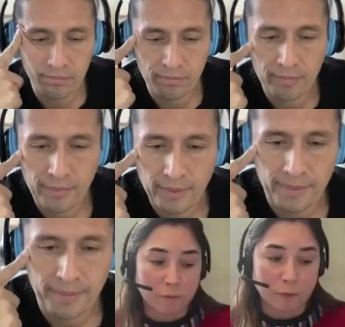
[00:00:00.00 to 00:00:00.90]

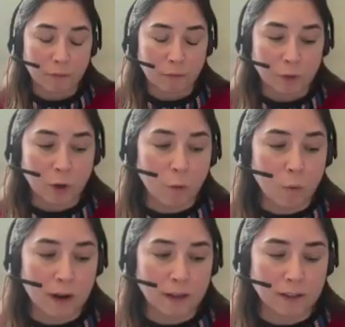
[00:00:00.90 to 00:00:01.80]
and if no
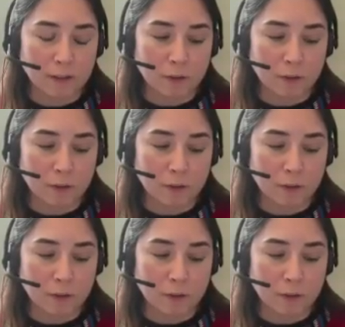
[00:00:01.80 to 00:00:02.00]
one